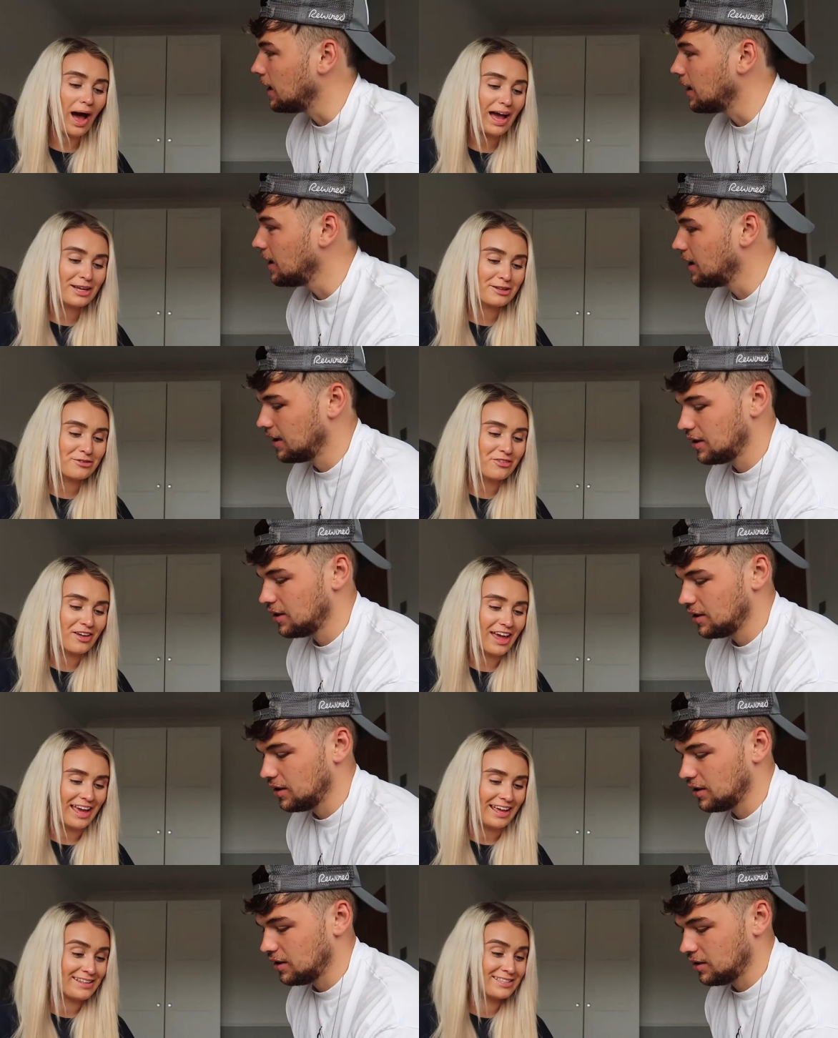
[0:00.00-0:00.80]
Speaker 1: Wide
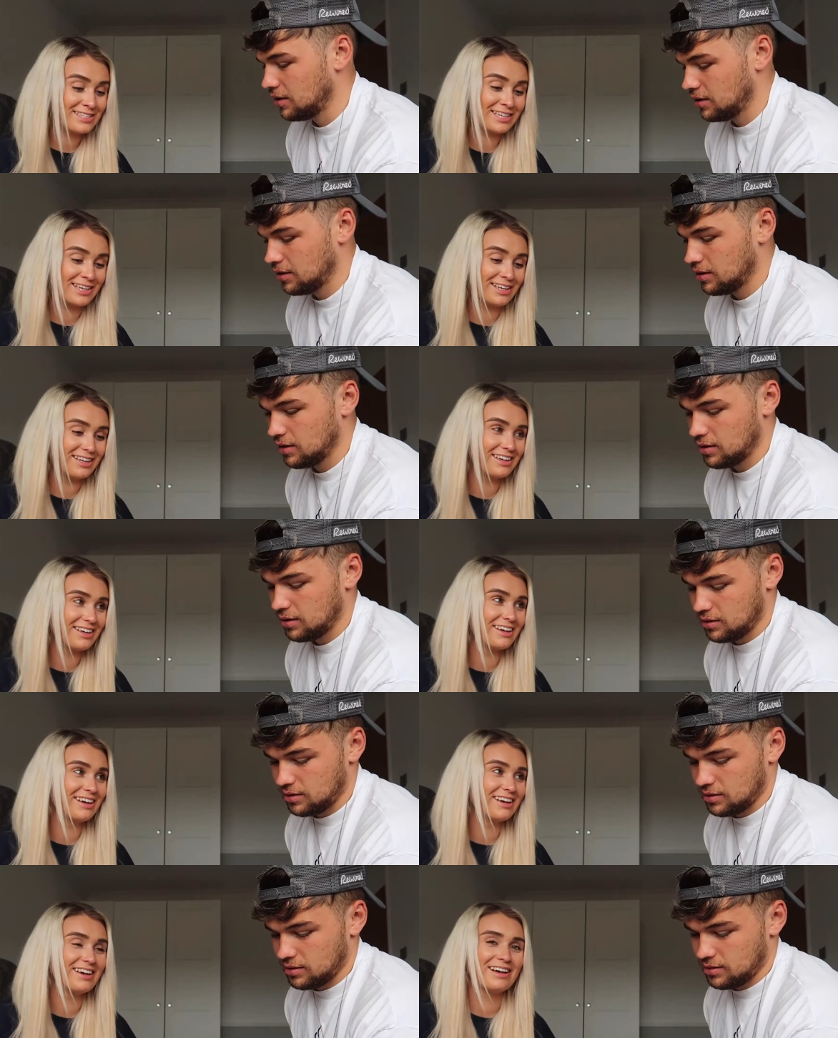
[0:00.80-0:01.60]
feet?
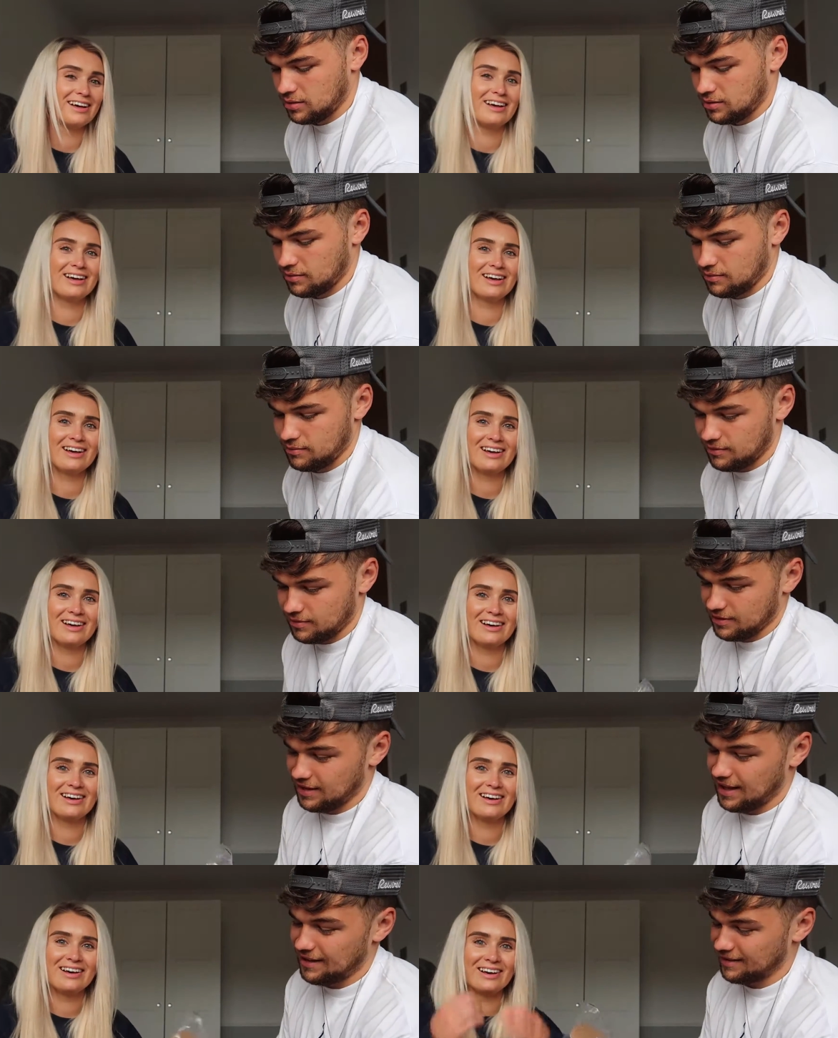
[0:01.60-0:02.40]

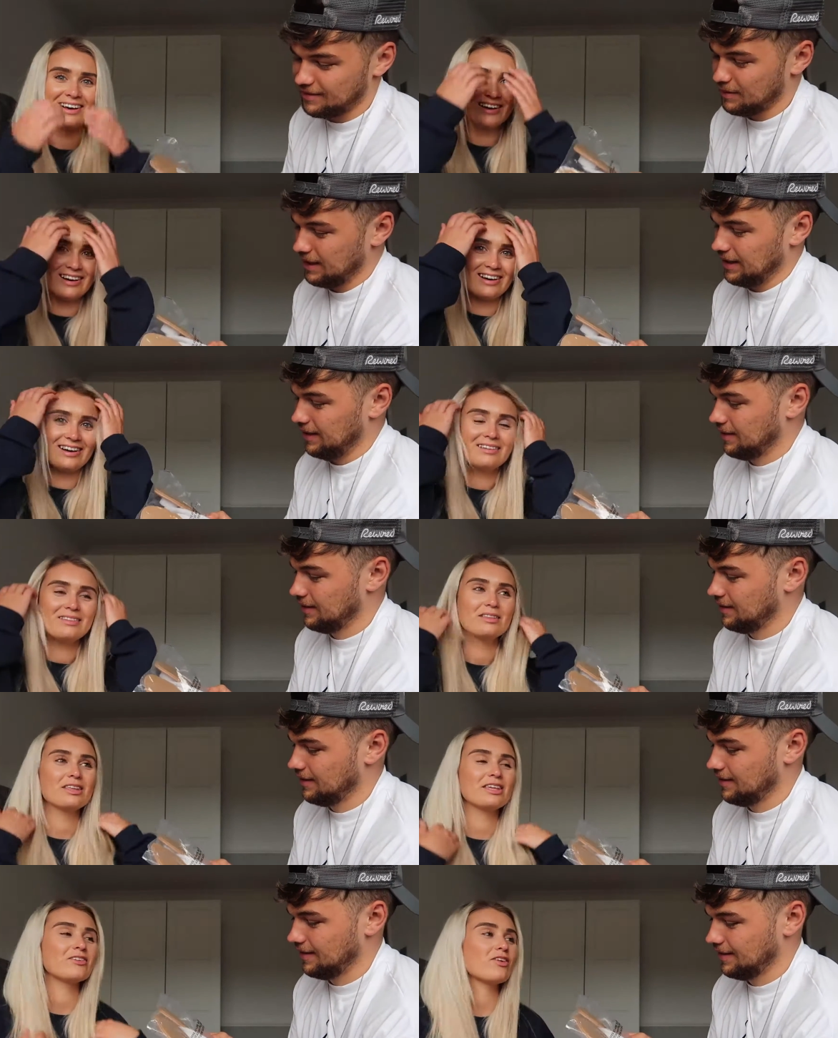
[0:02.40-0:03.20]
Speaker 2: What's happening?
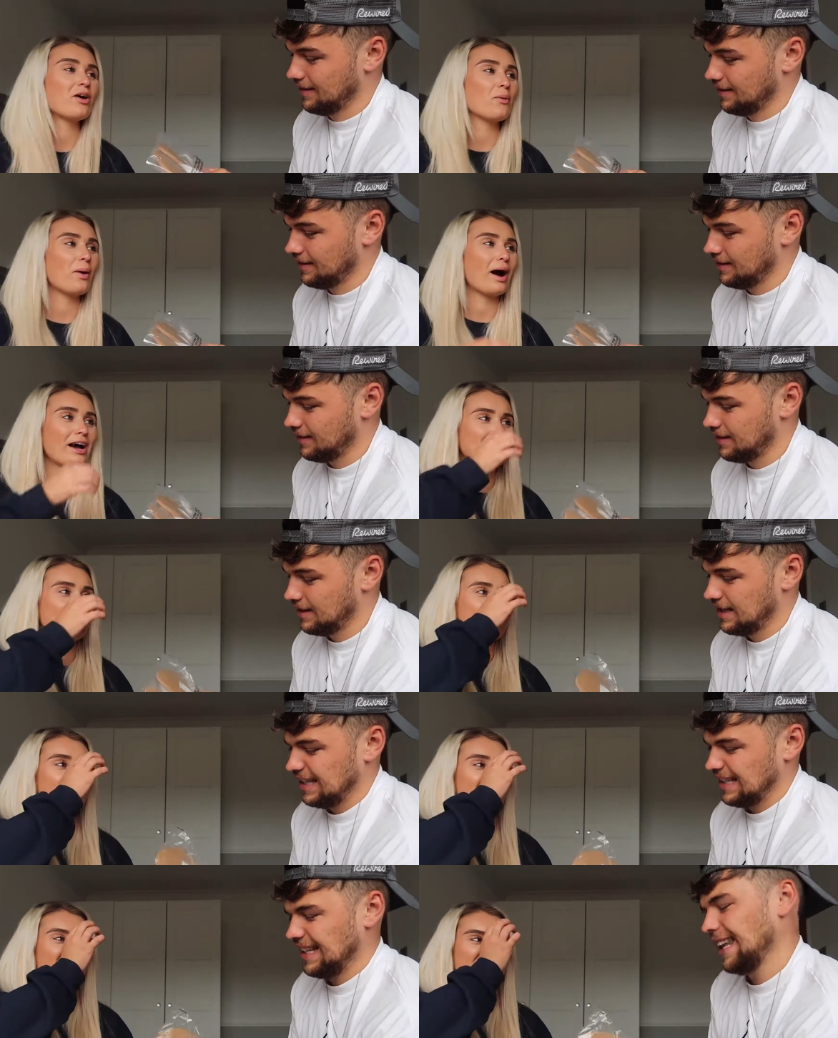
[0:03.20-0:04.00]
Speaker 1: You've got wide
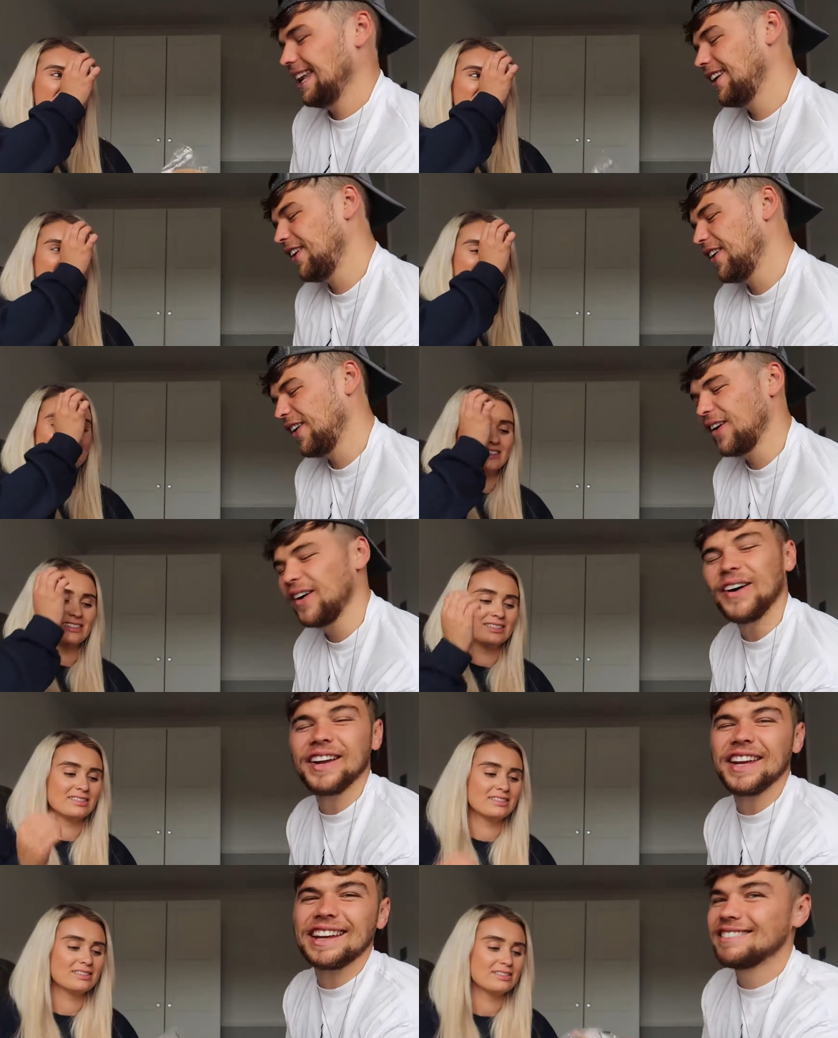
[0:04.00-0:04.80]
feet?
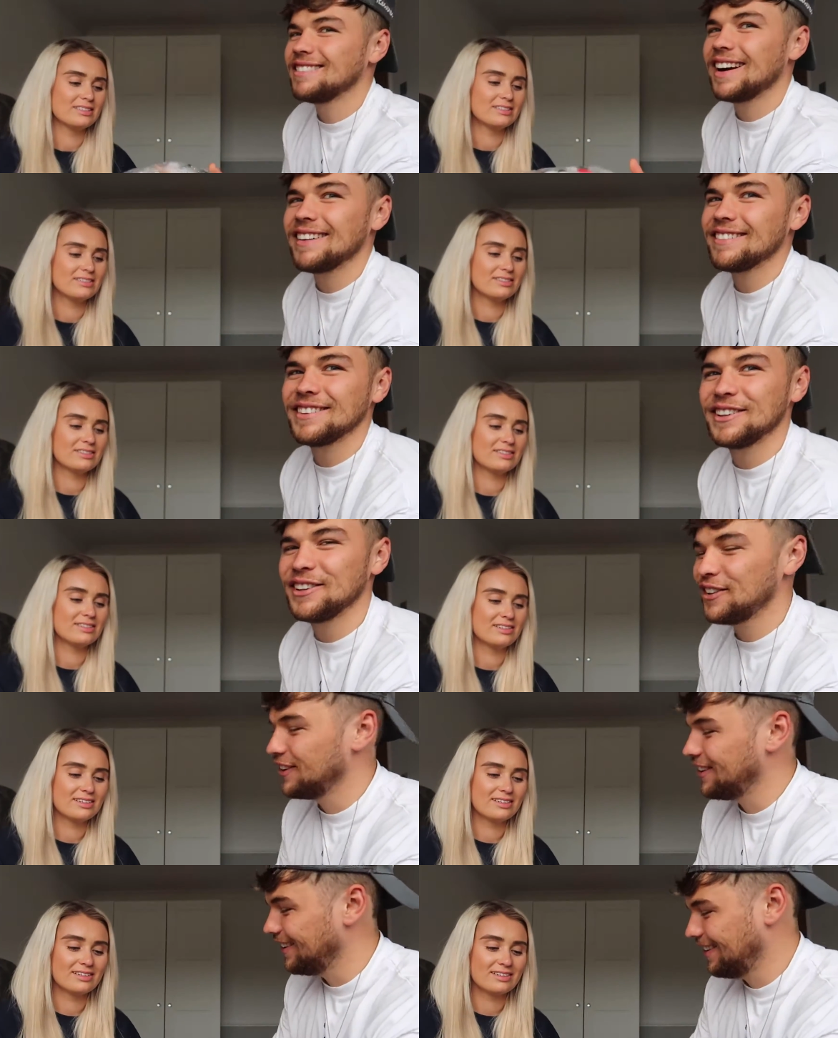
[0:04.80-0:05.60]
No,
Speaker 2: you
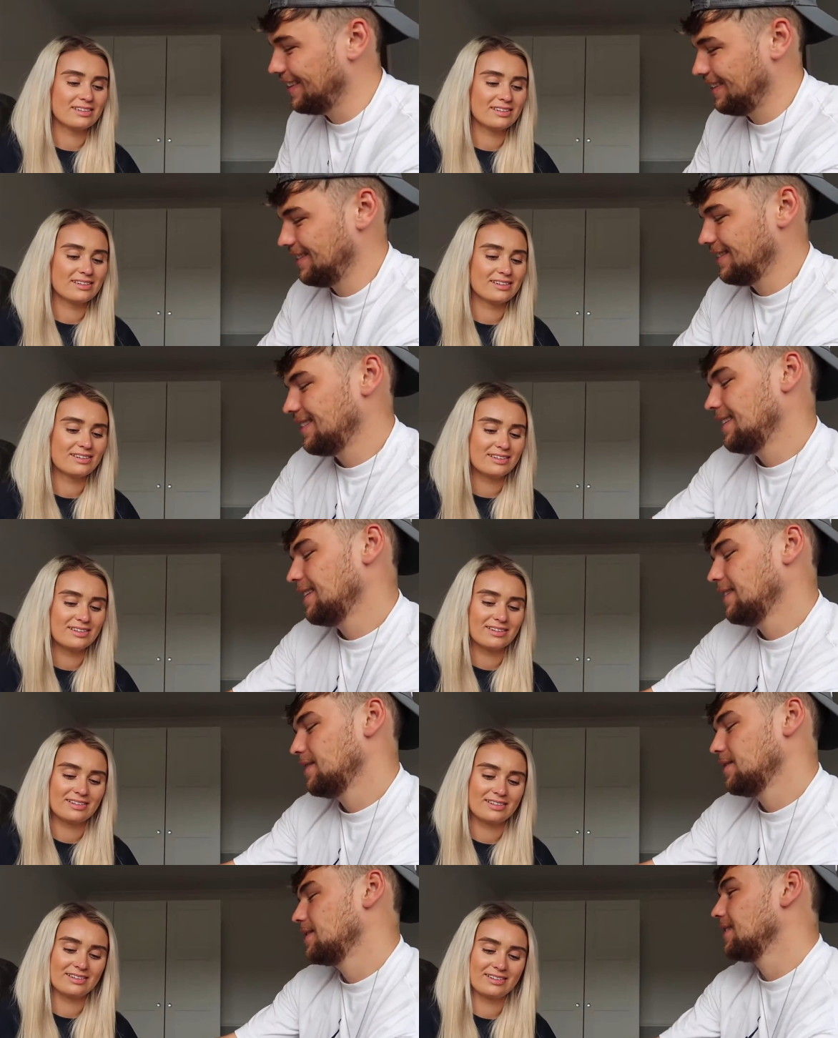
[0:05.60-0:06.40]
haven't.
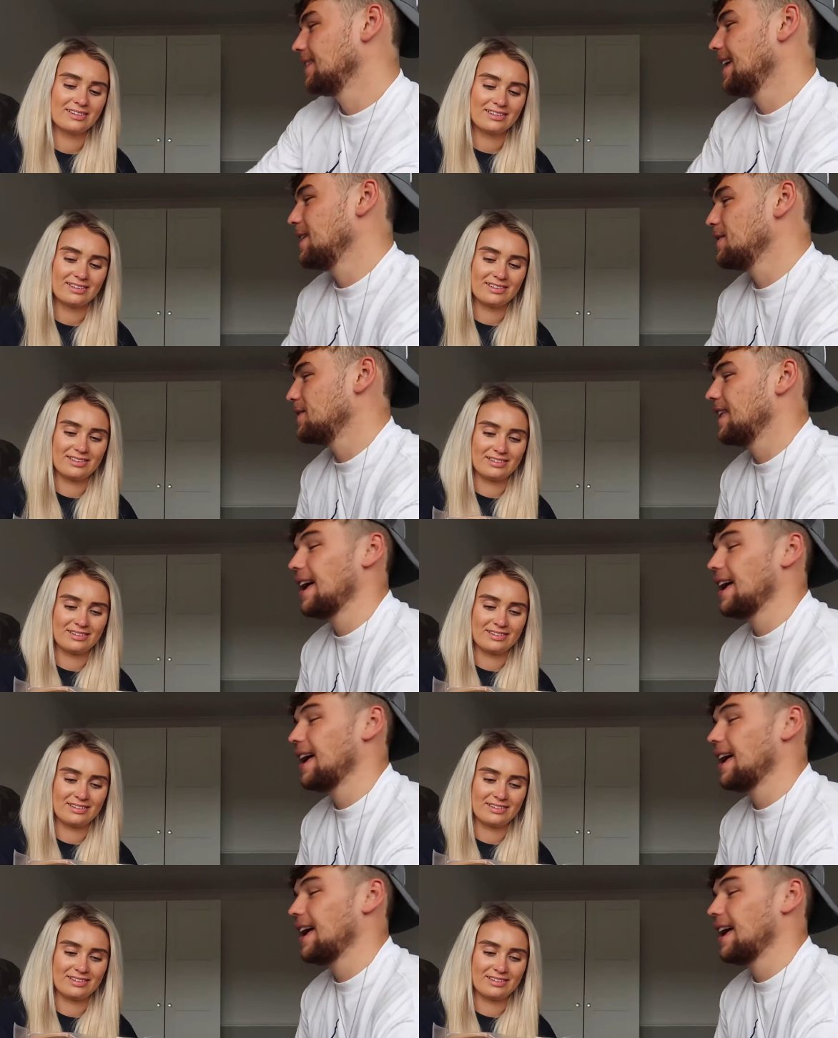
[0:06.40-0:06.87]
So there's,